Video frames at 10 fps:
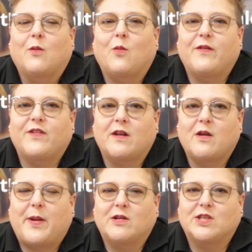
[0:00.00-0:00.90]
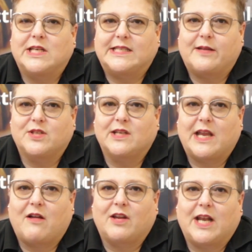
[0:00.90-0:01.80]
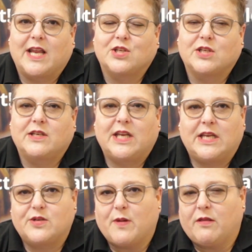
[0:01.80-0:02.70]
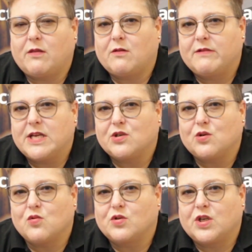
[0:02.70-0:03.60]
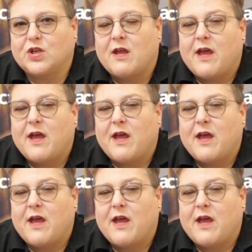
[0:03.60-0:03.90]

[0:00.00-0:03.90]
We've done our partial exemption calculation each month or each quarter,